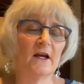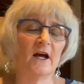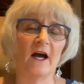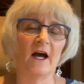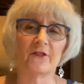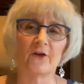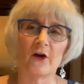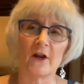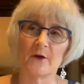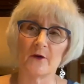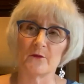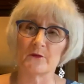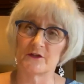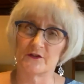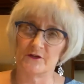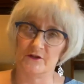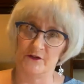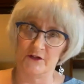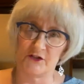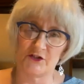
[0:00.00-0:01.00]
I thought I would
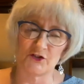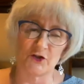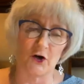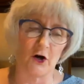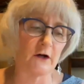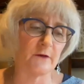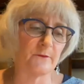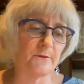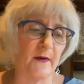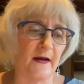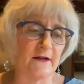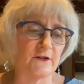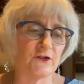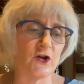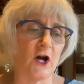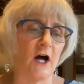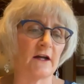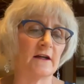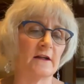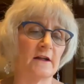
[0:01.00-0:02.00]
start by
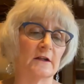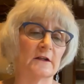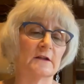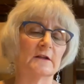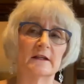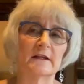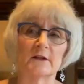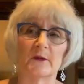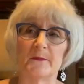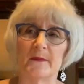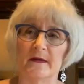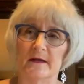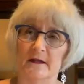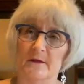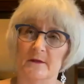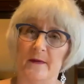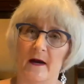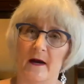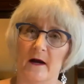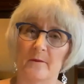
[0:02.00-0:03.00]
talking a little bit
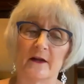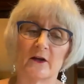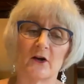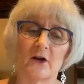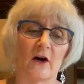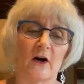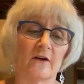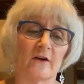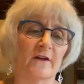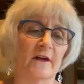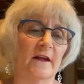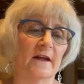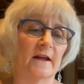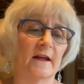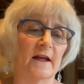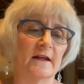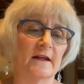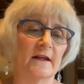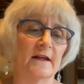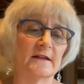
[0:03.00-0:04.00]
about my carving
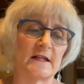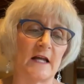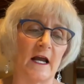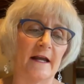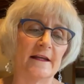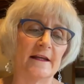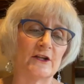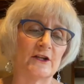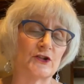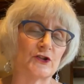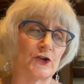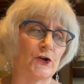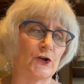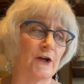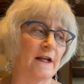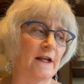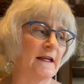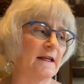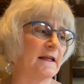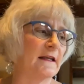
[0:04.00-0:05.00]
and designing
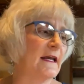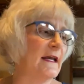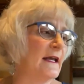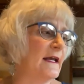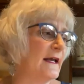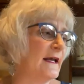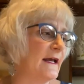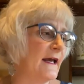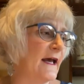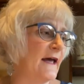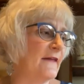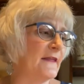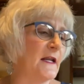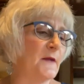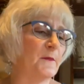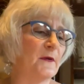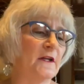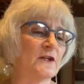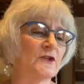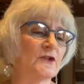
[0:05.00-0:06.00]
journey, and then
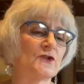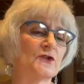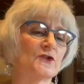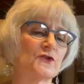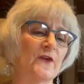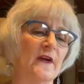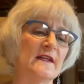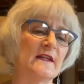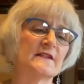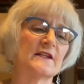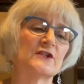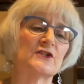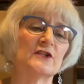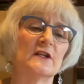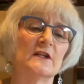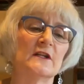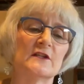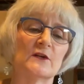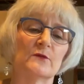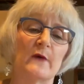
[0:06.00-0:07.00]
I'm going to transition
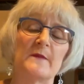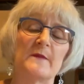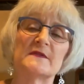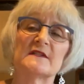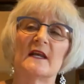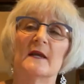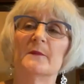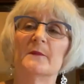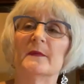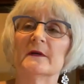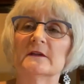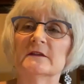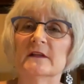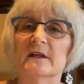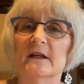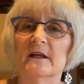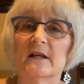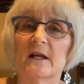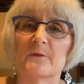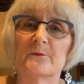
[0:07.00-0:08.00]
into website
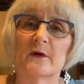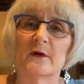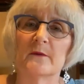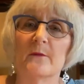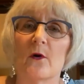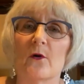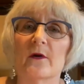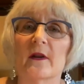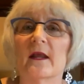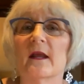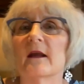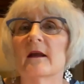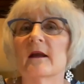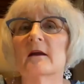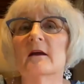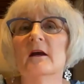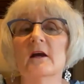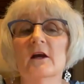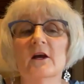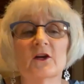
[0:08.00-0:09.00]
building and promoting
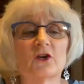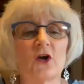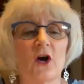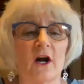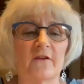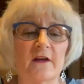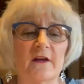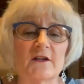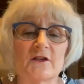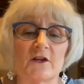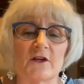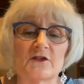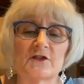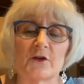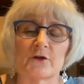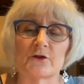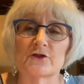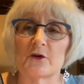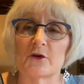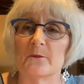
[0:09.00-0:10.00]
carvings on
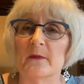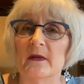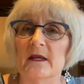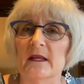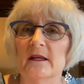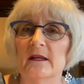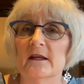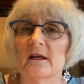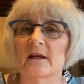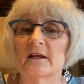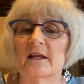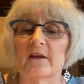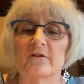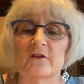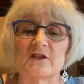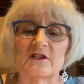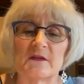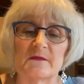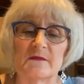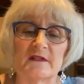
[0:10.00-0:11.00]
social media, give you
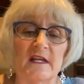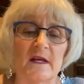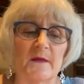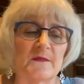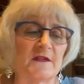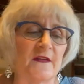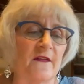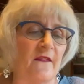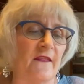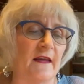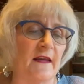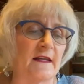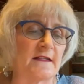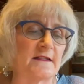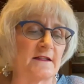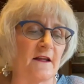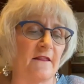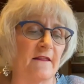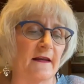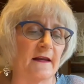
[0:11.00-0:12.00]
some tips and things
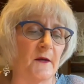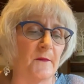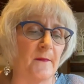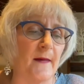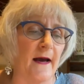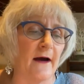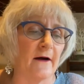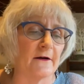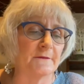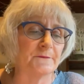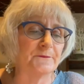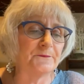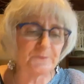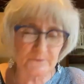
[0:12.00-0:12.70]
to think about.